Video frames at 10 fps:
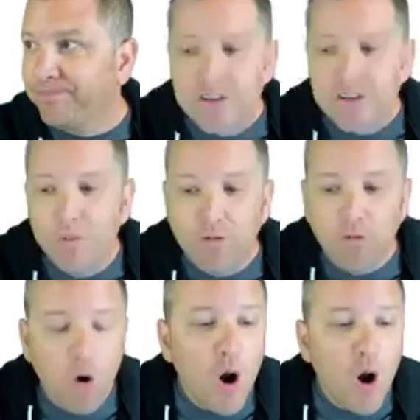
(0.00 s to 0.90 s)
So
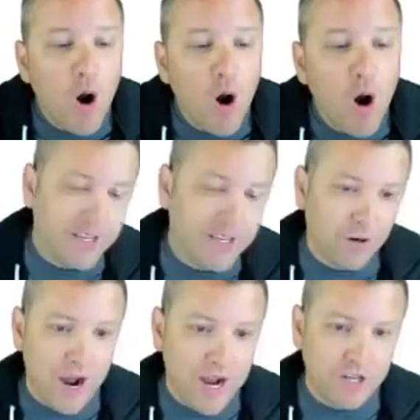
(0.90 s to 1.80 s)
before we get to
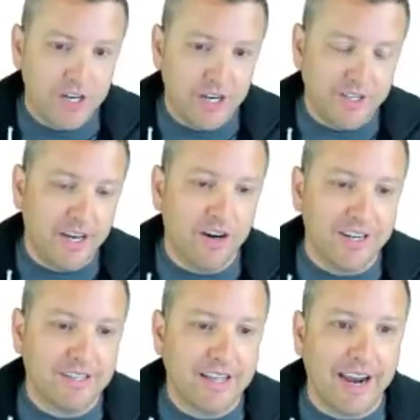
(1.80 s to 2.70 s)
questions here
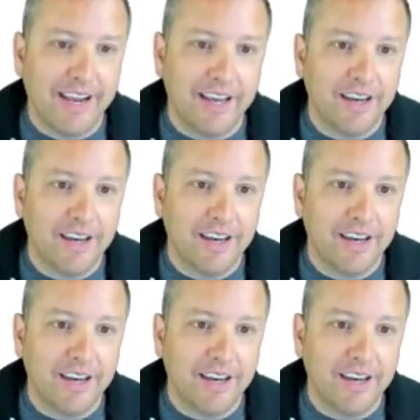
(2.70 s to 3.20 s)
in a second,